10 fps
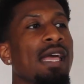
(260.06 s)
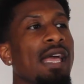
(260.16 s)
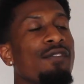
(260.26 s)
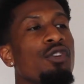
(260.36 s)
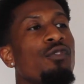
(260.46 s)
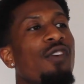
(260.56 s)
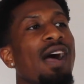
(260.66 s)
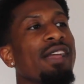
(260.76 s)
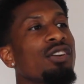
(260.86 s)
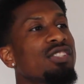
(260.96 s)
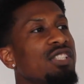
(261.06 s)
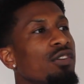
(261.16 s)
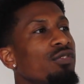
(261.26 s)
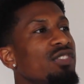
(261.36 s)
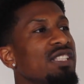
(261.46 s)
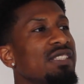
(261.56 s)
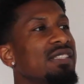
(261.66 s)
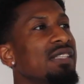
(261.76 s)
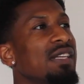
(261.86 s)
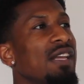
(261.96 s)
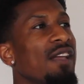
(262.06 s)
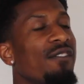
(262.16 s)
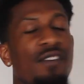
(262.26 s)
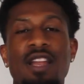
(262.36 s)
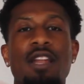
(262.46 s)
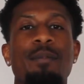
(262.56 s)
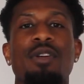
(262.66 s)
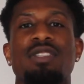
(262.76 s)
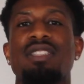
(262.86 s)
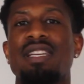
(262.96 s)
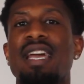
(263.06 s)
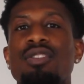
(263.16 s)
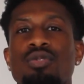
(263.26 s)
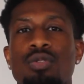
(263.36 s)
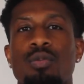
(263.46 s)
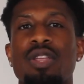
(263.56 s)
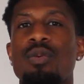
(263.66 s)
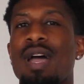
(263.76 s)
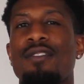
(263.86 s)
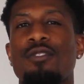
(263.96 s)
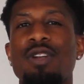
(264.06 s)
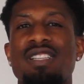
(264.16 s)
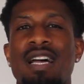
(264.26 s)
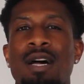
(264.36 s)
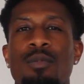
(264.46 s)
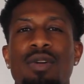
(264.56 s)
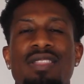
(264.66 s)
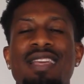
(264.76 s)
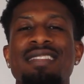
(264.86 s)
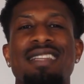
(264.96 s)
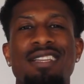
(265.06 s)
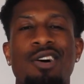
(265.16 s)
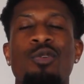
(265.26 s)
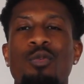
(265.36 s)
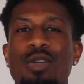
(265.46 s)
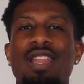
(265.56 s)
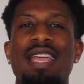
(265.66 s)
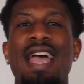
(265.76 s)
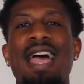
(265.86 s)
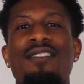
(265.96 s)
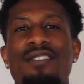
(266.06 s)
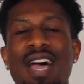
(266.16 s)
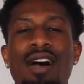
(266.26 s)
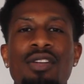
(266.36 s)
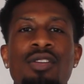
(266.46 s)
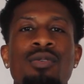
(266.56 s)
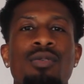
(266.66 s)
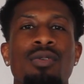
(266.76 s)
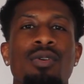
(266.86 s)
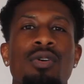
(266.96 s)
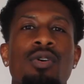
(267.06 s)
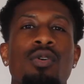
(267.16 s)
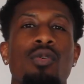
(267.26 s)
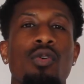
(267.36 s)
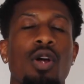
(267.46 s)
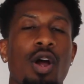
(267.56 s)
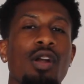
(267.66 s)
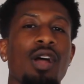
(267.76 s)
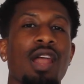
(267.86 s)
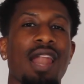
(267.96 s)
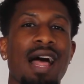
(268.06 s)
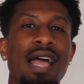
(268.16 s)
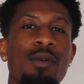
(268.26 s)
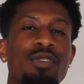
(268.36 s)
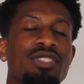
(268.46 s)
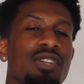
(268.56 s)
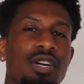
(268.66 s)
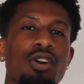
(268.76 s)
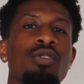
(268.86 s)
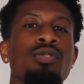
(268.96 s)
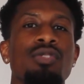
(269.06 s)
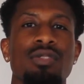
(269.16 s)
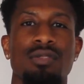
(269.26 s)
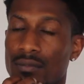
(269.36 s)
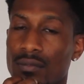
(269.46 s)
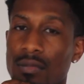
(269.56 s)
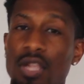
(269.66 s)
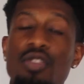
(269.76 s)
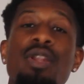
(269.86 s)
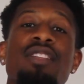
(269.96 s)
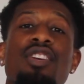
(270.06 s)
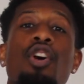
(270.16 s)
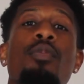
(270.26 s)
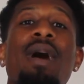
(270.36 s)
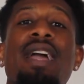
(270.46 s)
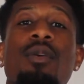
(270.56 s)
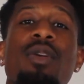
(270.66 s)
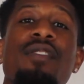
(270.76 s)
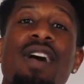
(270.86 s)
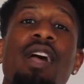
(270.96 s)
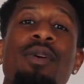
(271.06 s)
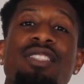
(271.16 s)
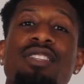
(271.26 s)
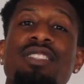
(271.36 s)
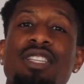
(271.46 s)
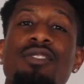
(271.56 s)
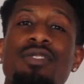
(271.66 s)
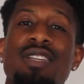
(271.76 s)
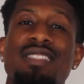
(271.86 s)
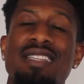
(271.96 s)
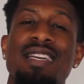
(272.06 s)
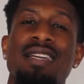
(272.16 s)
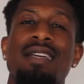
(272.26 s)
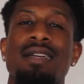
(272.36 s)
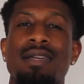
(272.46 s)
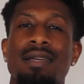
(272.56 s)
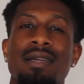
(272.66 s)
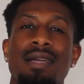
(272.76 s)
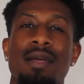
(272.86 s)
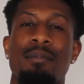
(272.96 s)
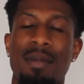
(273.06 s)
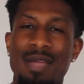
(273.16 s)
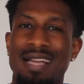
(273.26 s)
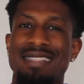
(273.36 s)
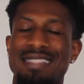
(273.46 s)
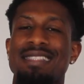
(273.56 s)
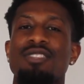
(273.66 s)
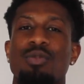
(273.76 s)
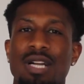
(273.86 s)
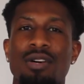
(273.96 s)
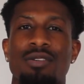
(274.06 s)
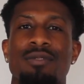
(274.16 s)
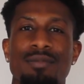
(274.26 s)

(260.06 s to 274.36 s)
If you find yourself just filling up your schedule when you have free time with things that don't really add value or aren't aligned with your goals, you need to go back and reevaluate yourself and say, maybe I can sit this one out.